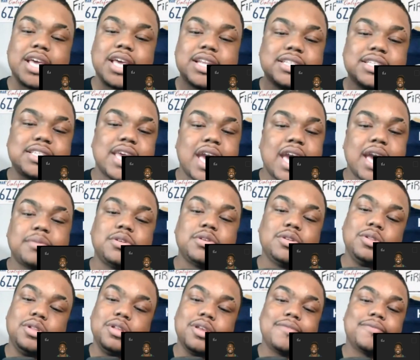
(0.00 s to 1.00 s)
That is
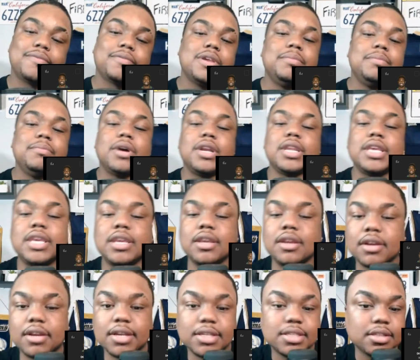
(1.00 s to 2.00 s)
absolutely free money
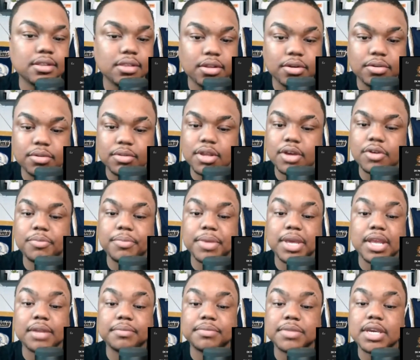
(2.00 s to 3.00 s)
here. It's a little low,
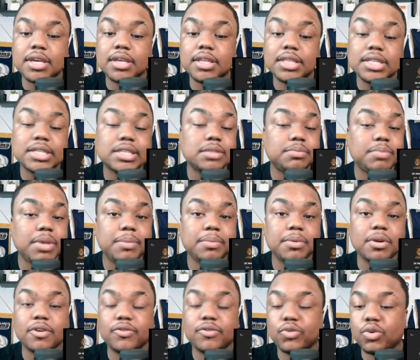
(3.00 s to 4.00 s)
man. I'm telling you, this is
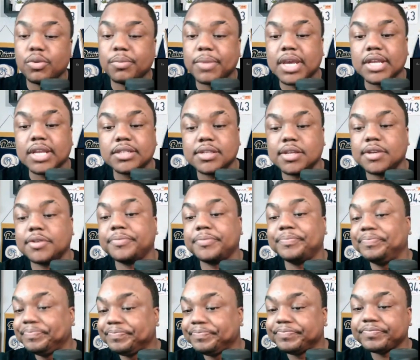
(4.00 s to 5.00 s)
PPR format.
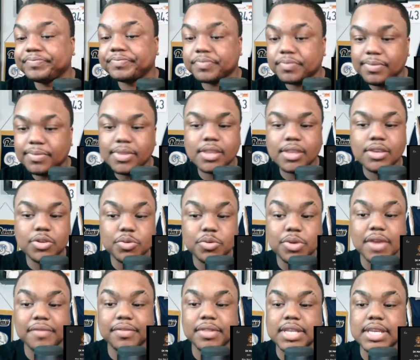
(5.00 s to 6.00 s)
So you
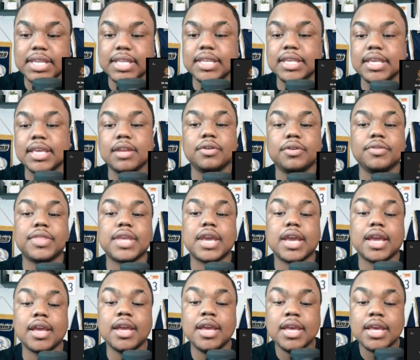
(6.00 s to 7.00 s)
definitely need to get on
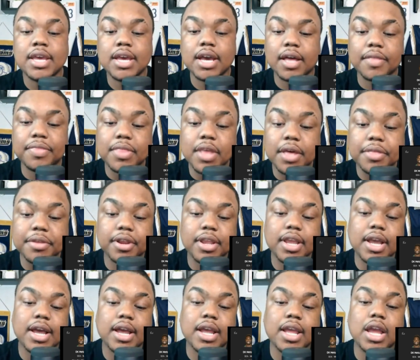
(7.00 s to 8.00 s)
that. Another
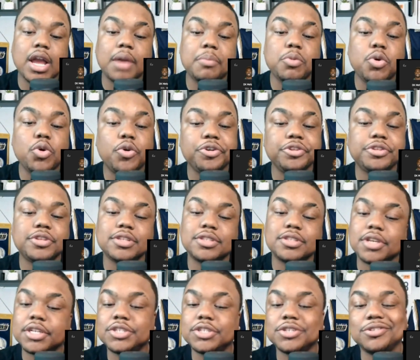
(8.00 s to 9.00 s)
guy I'm going to
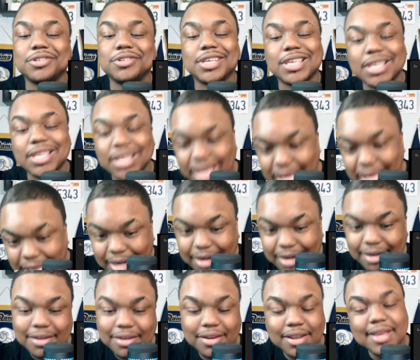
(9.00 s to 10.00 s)
touch on
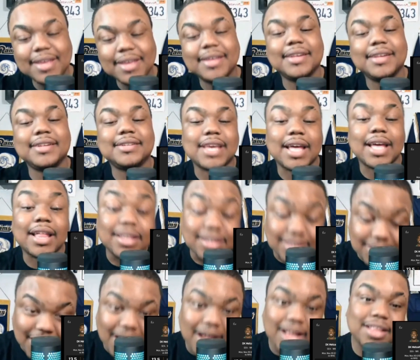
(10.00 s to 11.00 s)
again, it's
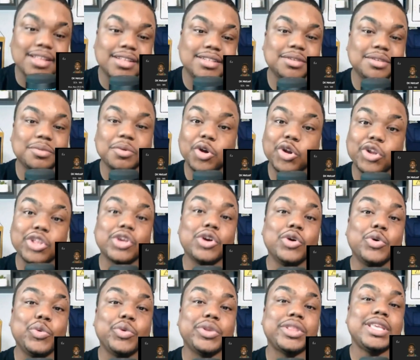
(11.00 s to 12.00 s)
Alex Collins. I'm going to
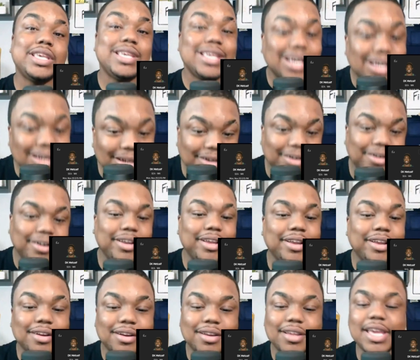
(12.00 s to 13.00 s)
go with the under
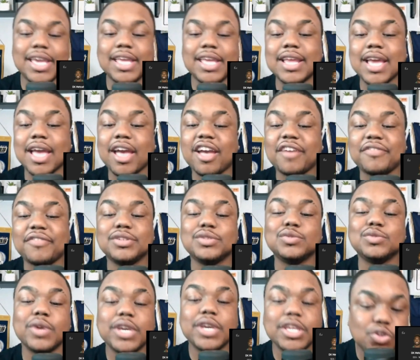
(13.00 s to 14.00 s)
here. 8.5
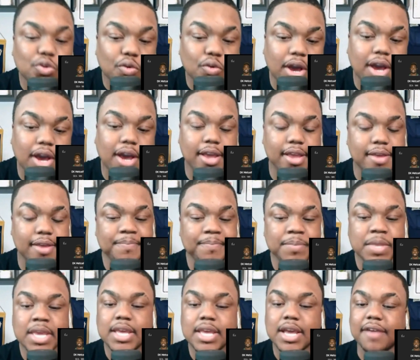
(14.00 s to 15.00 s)
is way too high.
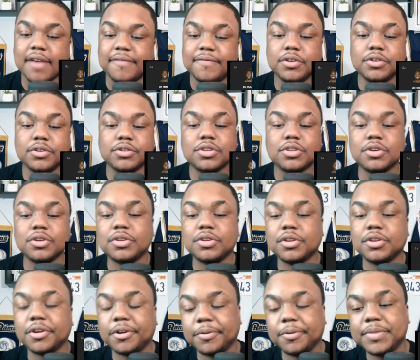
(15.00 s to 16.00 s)
I feel as though,
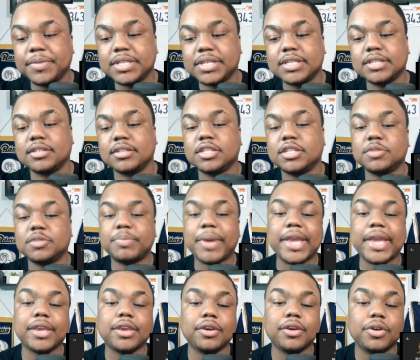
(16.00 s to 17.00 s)
you know, this is just
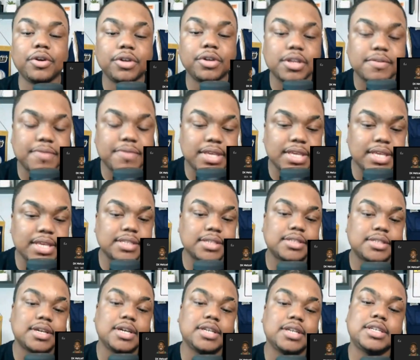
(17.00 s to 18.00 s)
banking on if he
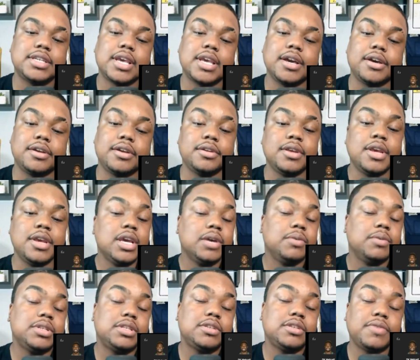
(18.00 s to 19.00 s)
gets a touchdown,
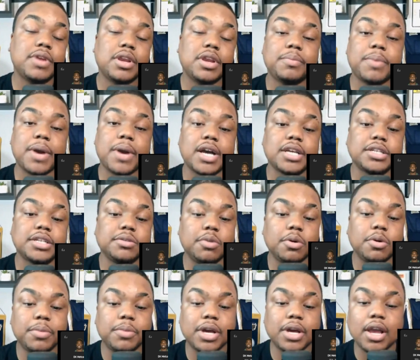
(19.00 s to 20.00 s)
which is very
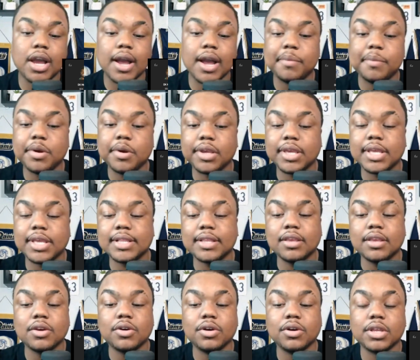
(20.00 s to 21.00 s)
possible. But I'm going to hit
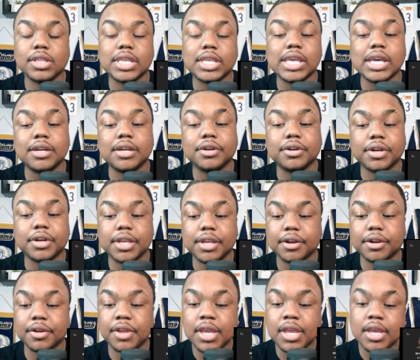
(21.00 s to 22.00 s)
the under
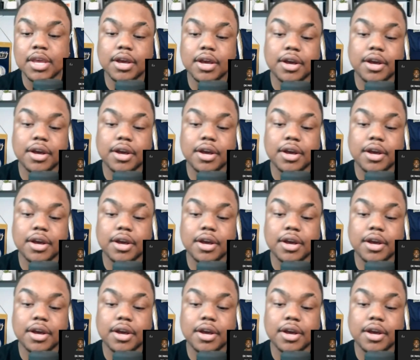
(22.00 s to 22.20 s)
here.